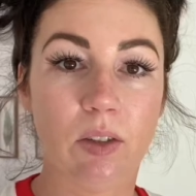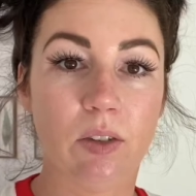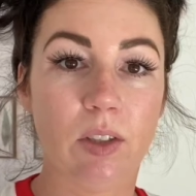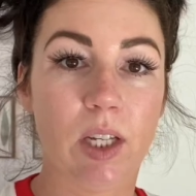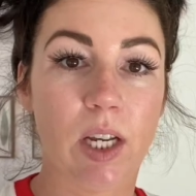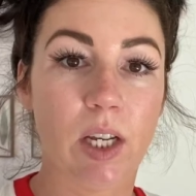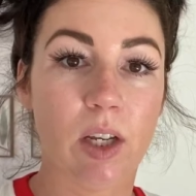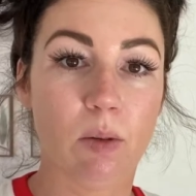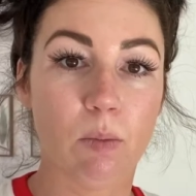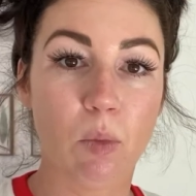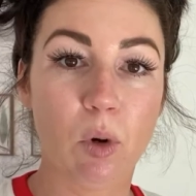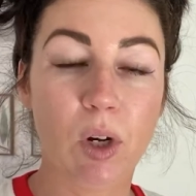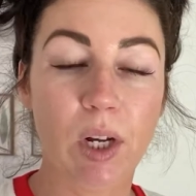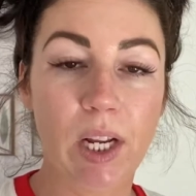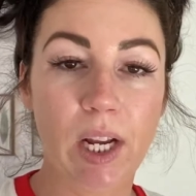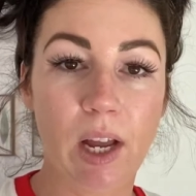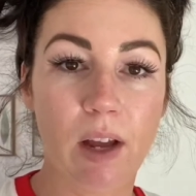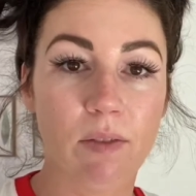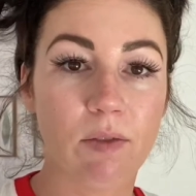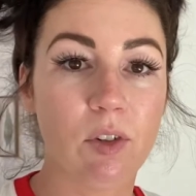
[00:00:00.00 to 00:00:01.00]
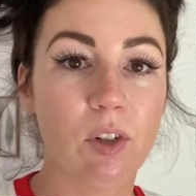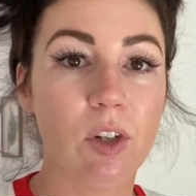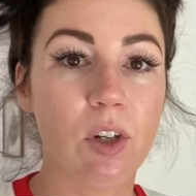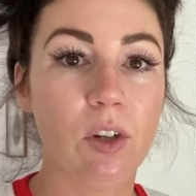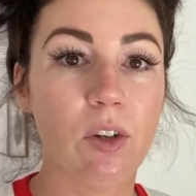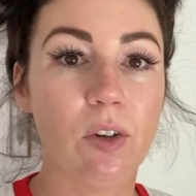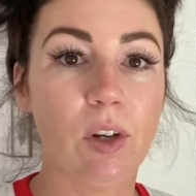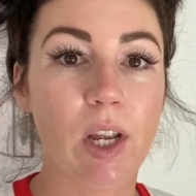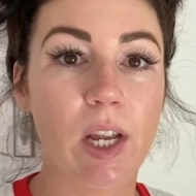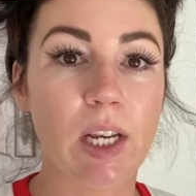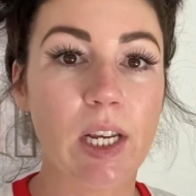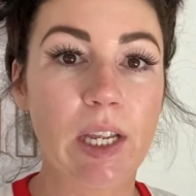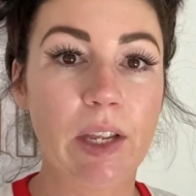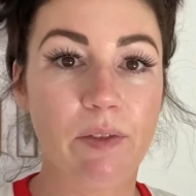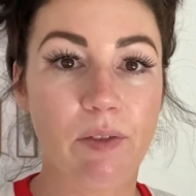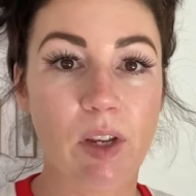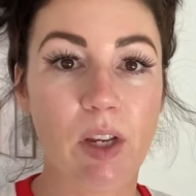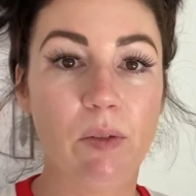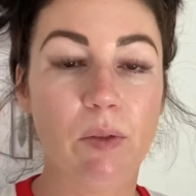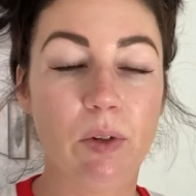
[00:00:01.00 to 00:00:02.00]
day, your morning, afternoon, and
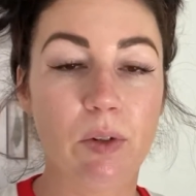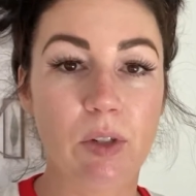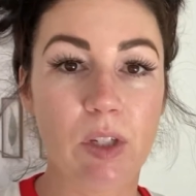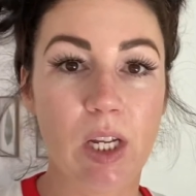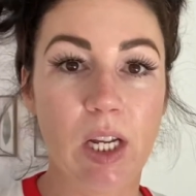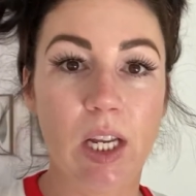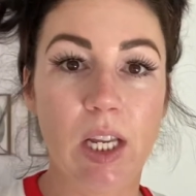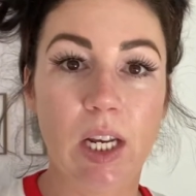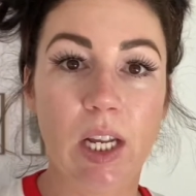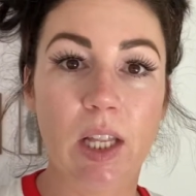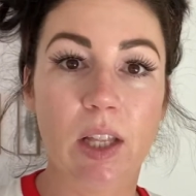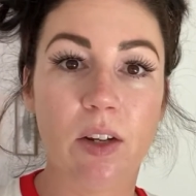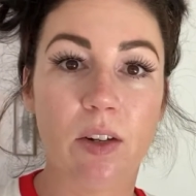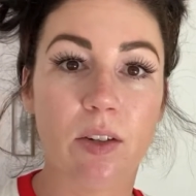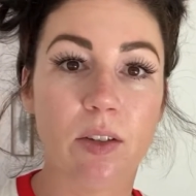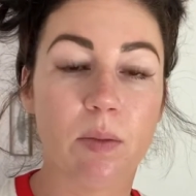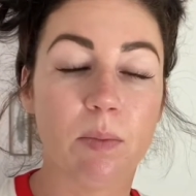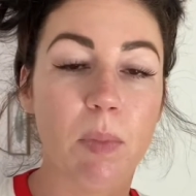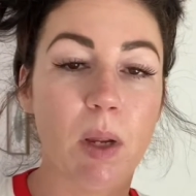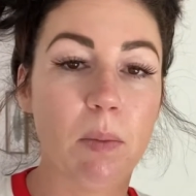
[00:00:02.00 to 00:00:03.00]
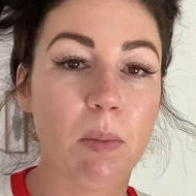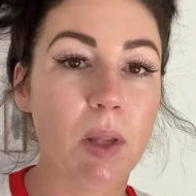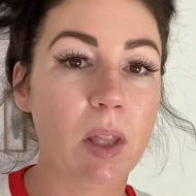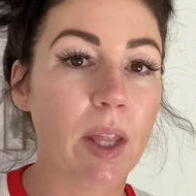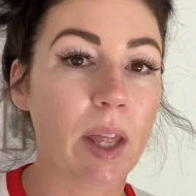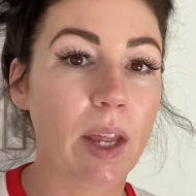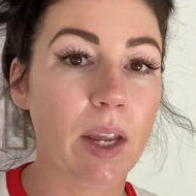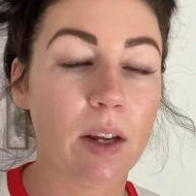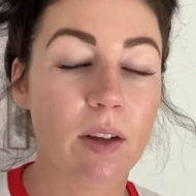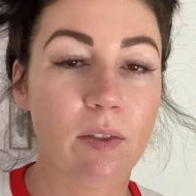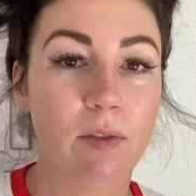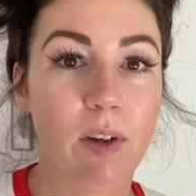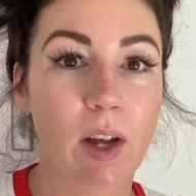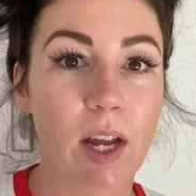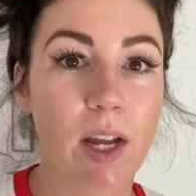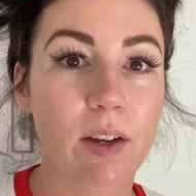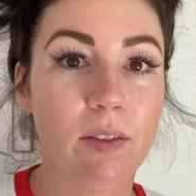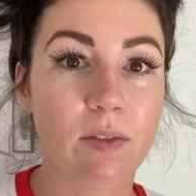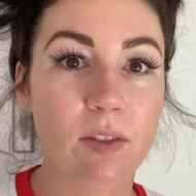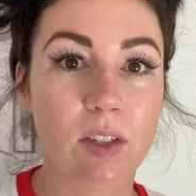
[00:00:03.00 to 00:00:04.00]
evening routine, and there's maybe like
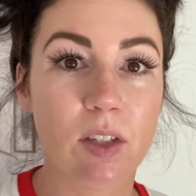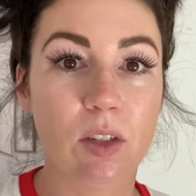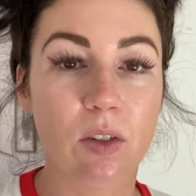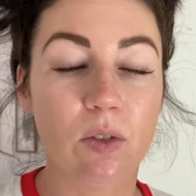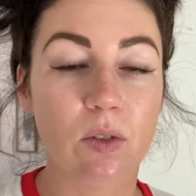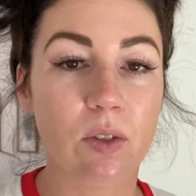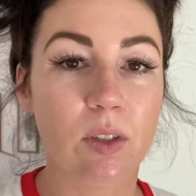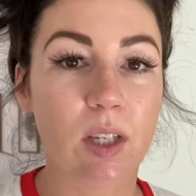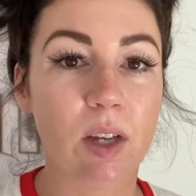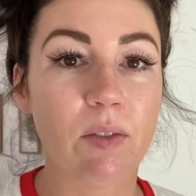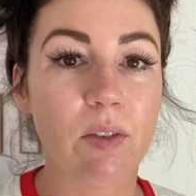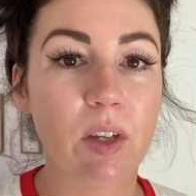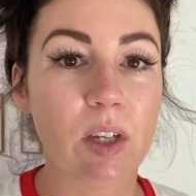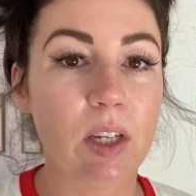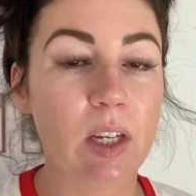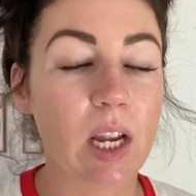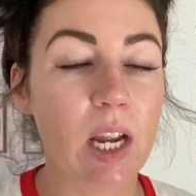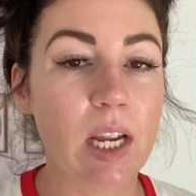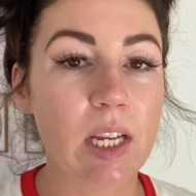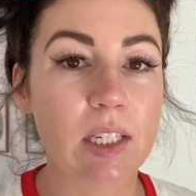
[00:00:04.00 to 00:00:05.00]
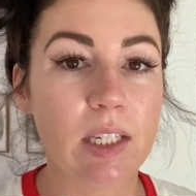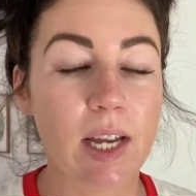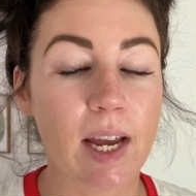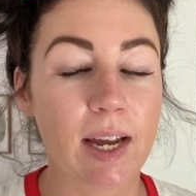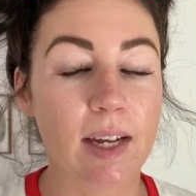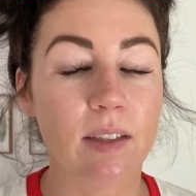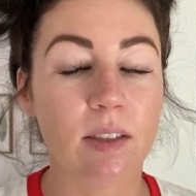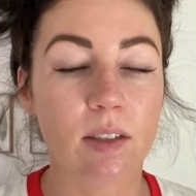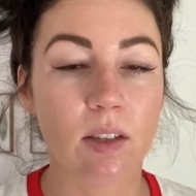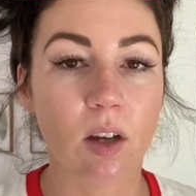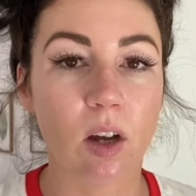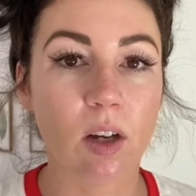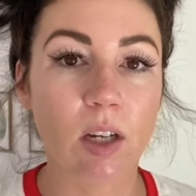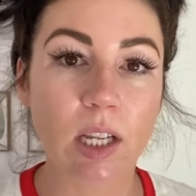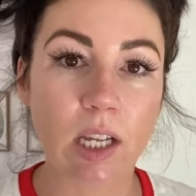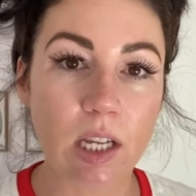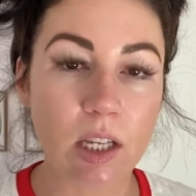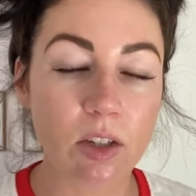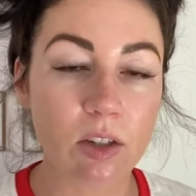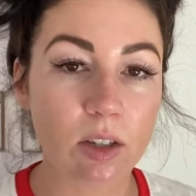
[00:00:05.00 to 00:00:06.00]
5 to 7, 8 tasks on
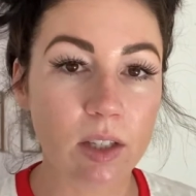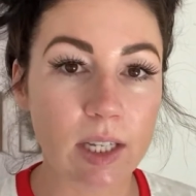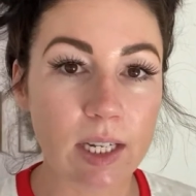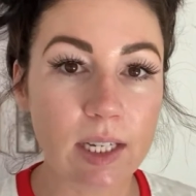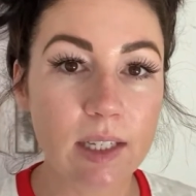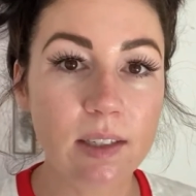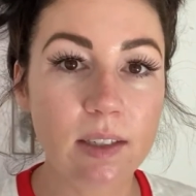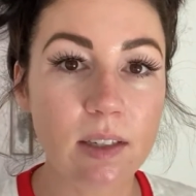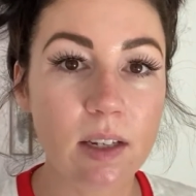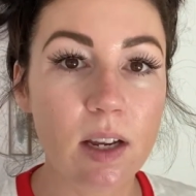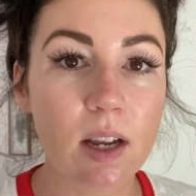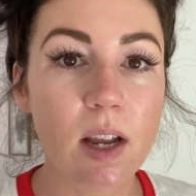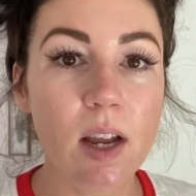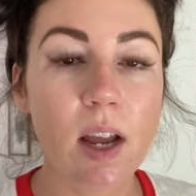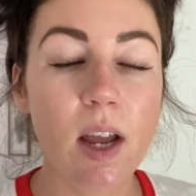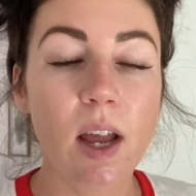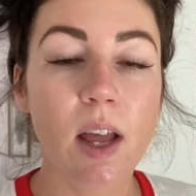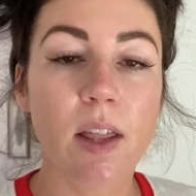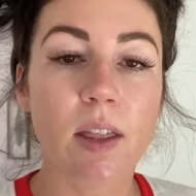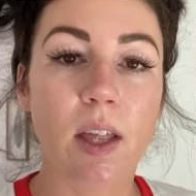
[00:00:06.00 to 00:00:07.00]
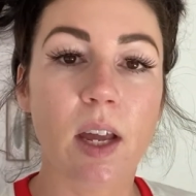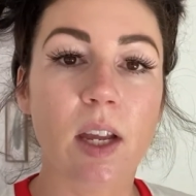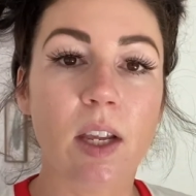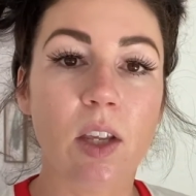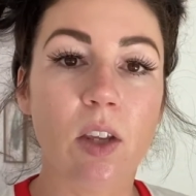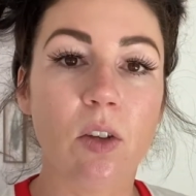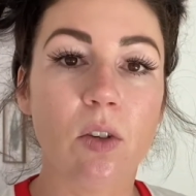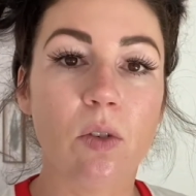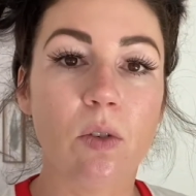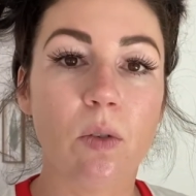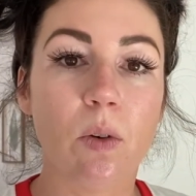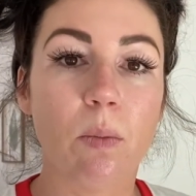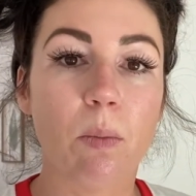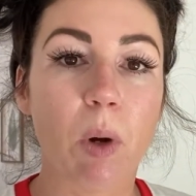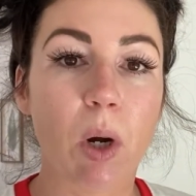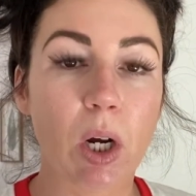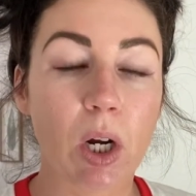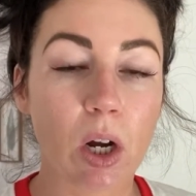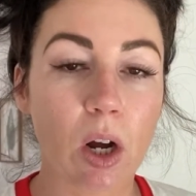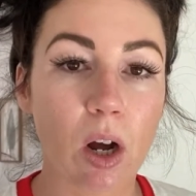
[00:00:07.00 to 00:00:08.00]
each list that you
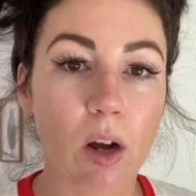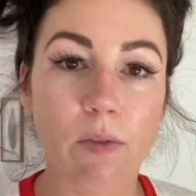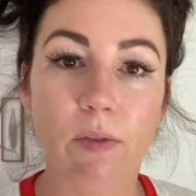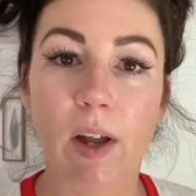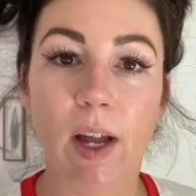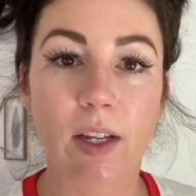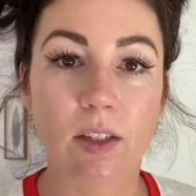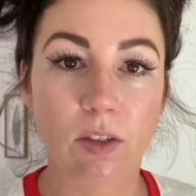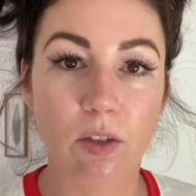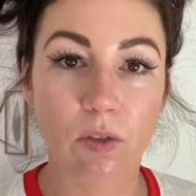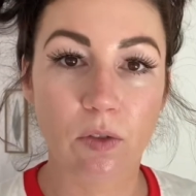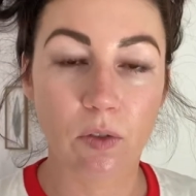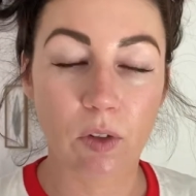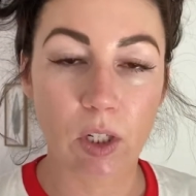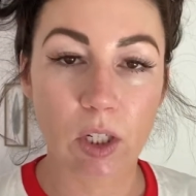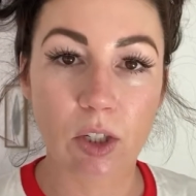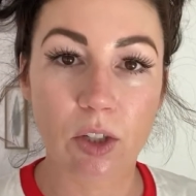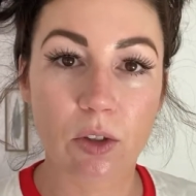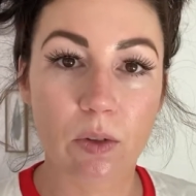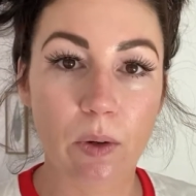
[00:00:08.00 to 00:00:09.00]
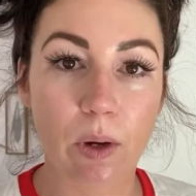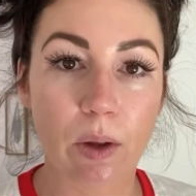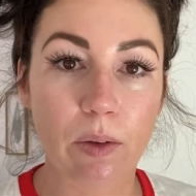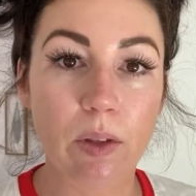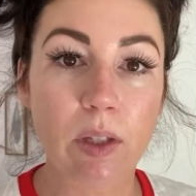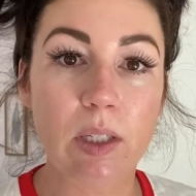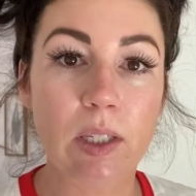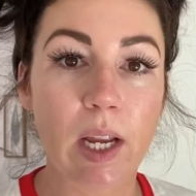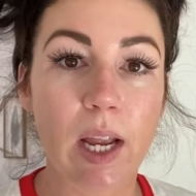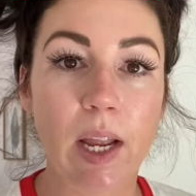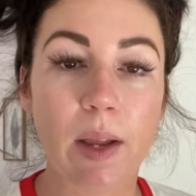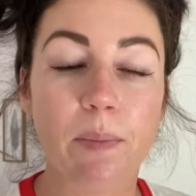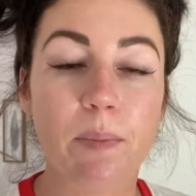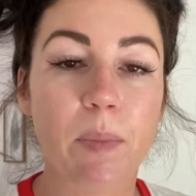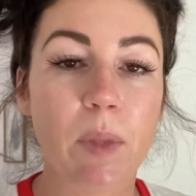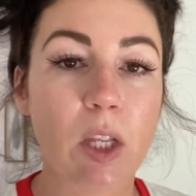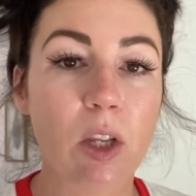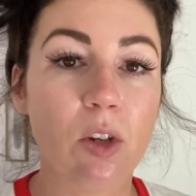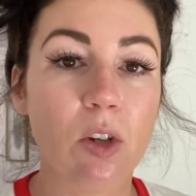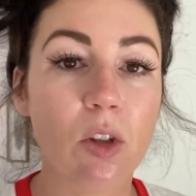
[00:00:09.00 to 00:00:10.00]
mark off as you finish throughout the day.
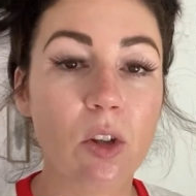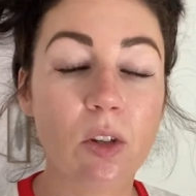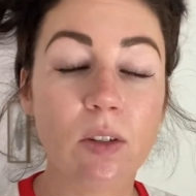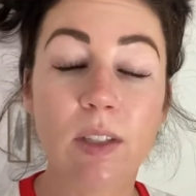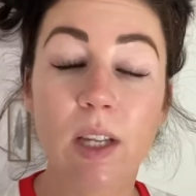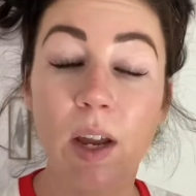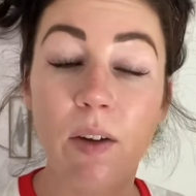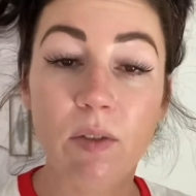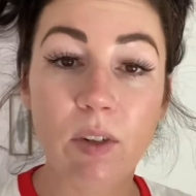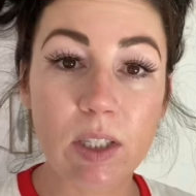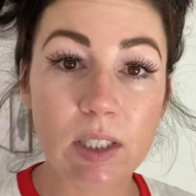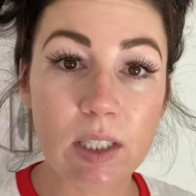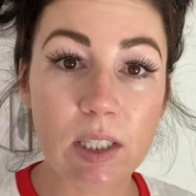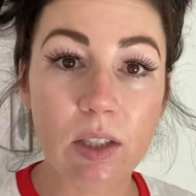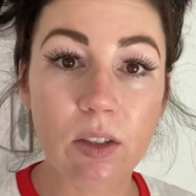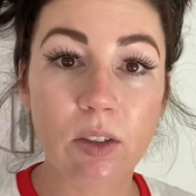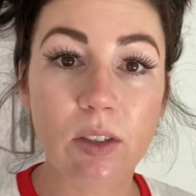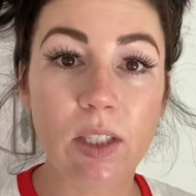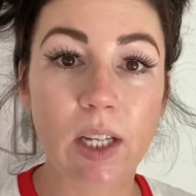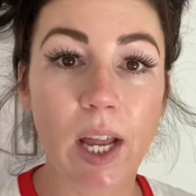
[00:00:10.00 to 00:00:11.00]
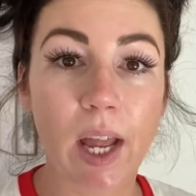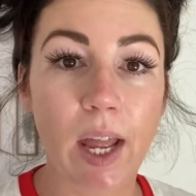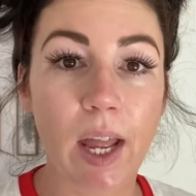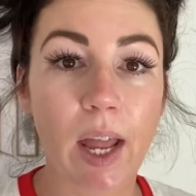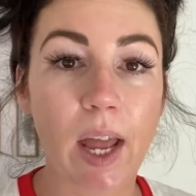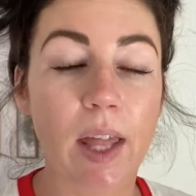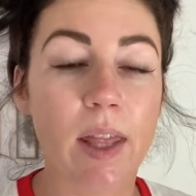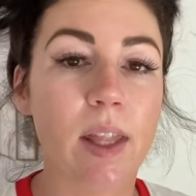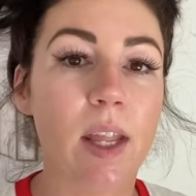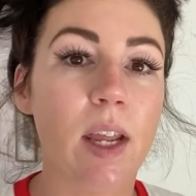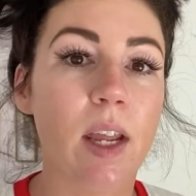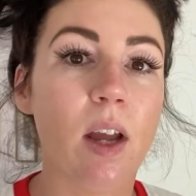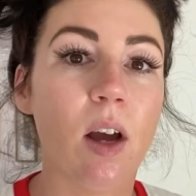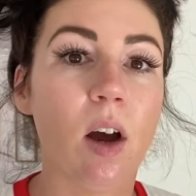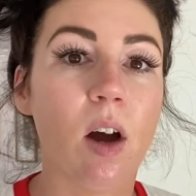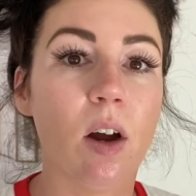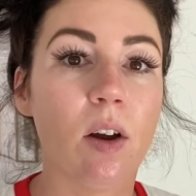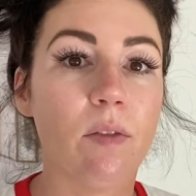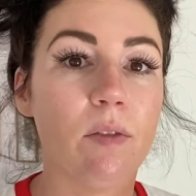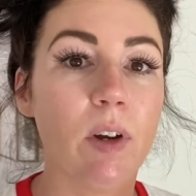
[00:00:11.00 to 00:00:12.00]
You do those every single day, and they
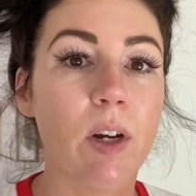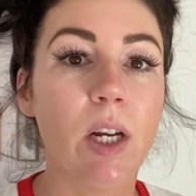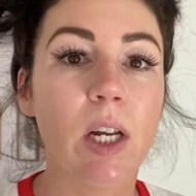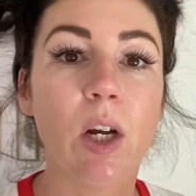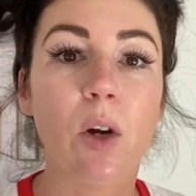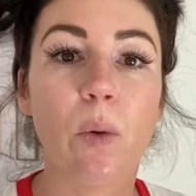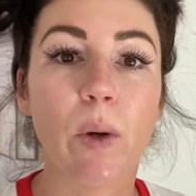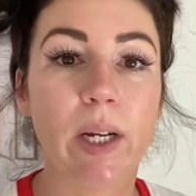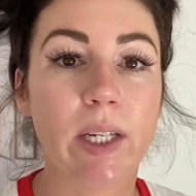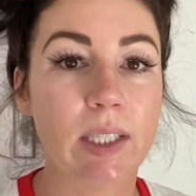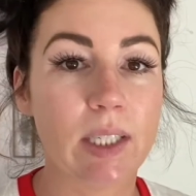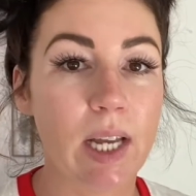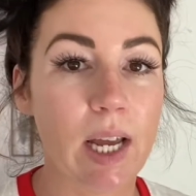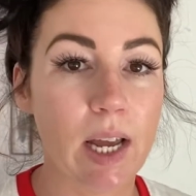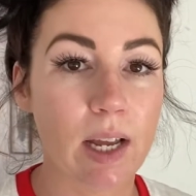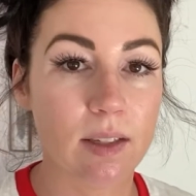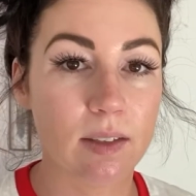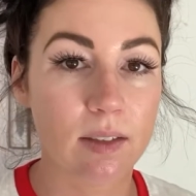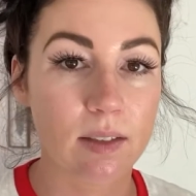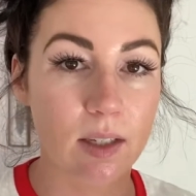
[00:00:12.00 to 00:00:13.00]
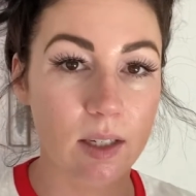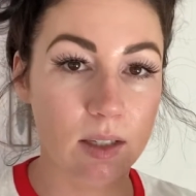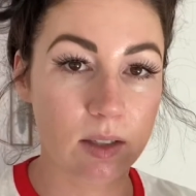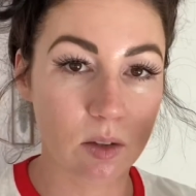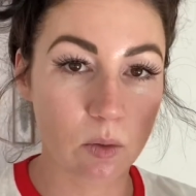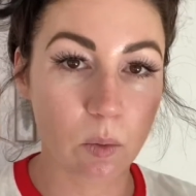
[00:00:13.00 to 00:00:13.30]
are very quick tasks like